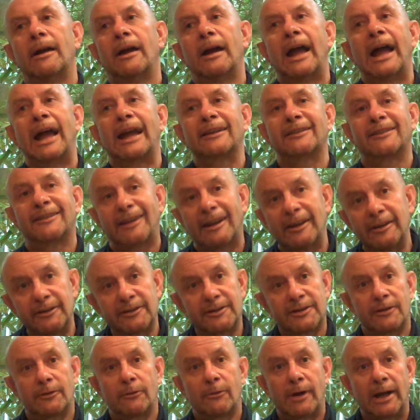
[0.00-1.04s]

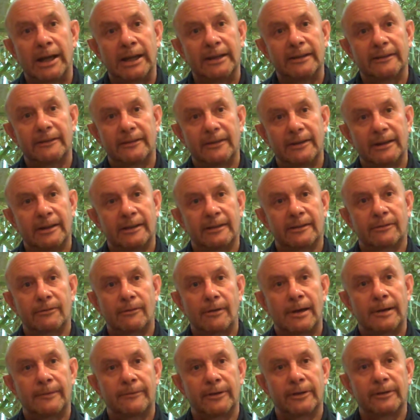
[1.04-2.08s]
accentuate its
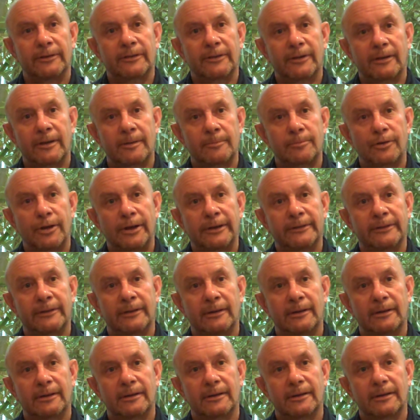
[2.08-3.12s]
relevance to the present
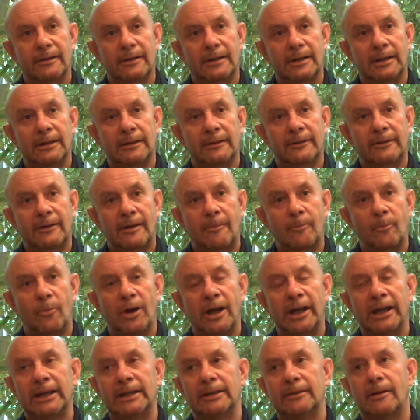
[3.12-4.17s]
in some
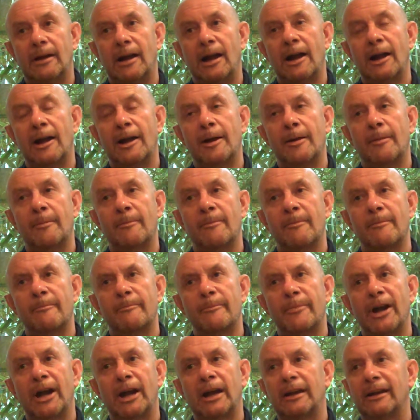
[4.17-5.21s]
way.
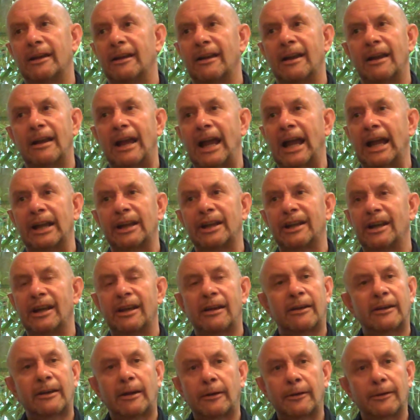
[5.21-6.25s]
But actually
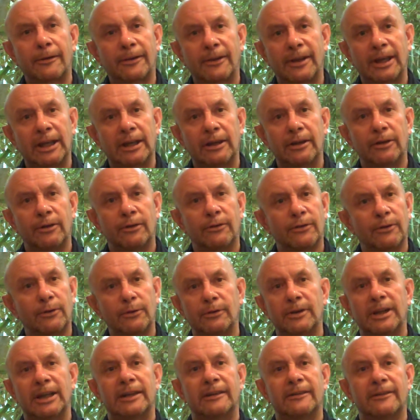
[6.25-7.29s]
I don't think you do
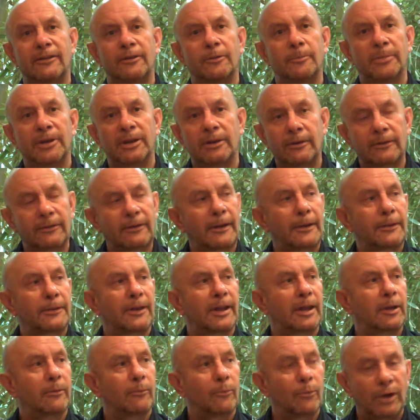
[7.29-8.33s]
need to, because I
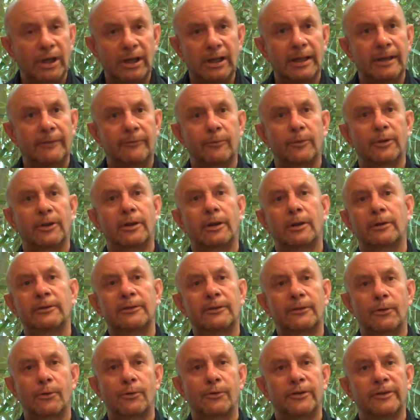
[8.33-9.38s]
think we live with those
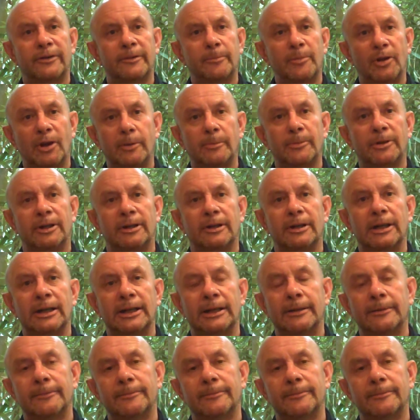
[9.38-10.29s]
stories permanently.